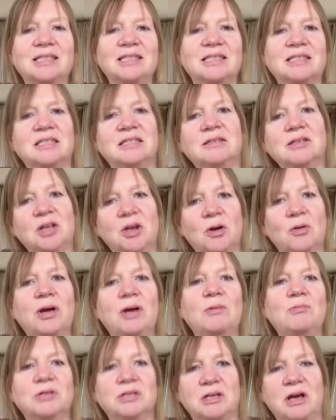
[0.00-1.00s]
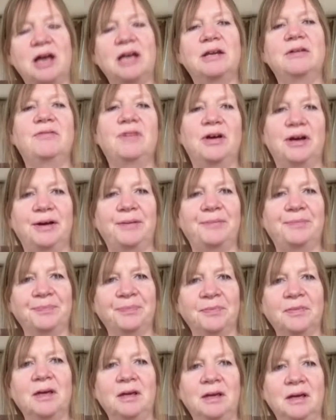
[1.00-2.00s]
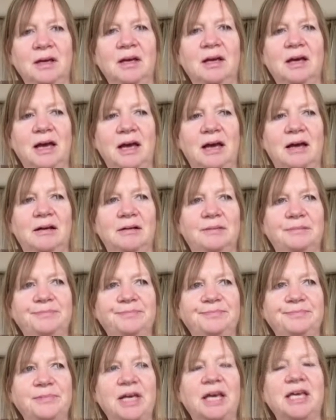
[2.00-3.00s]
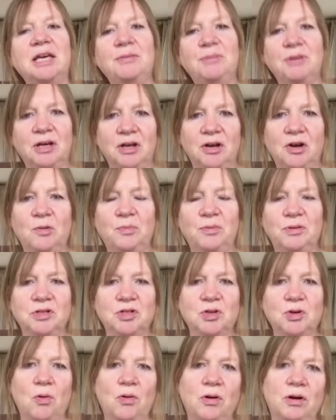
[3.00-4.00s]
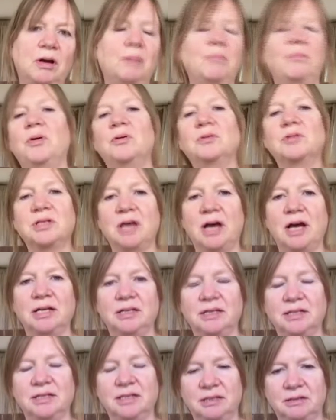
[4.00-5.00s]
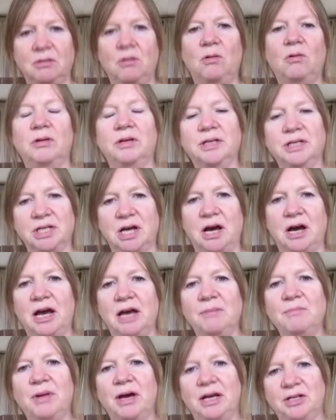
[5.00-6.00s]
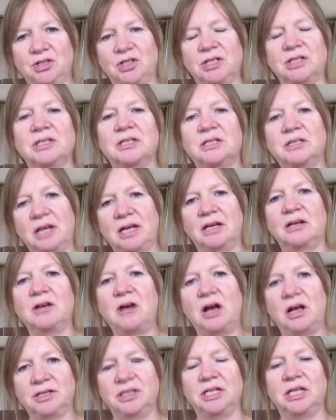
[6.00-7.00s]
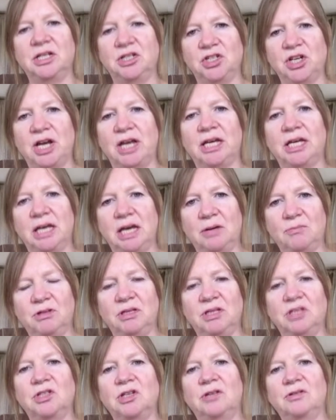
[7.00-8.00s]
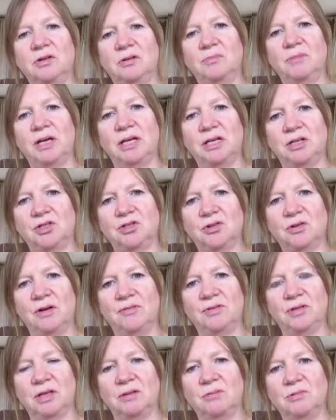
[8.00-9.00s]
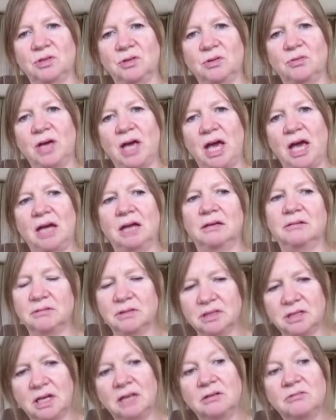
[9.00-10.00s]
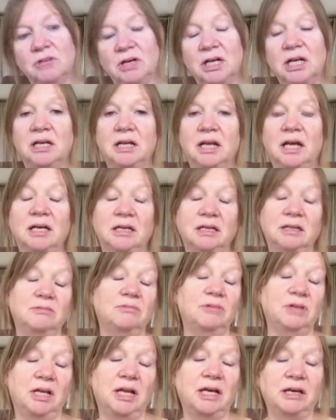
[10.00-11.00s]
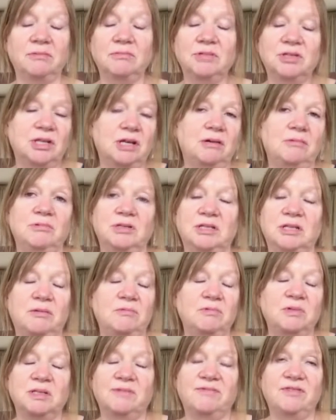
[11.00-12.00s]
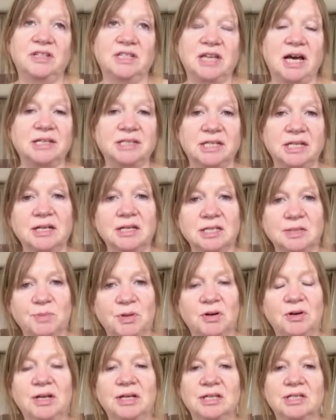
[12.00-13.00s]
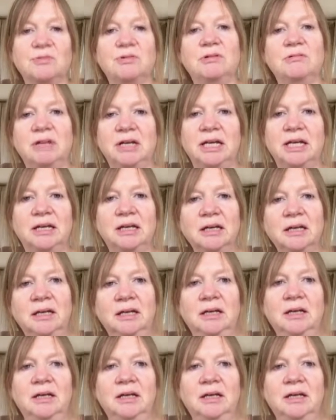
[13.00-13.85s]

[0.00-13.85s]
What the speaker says: that's, you know, it was kind of a keeping an open door on both sides all the time, and constantly checking in with each other and making sure everything was okay. And really, it was a fantastic experience. We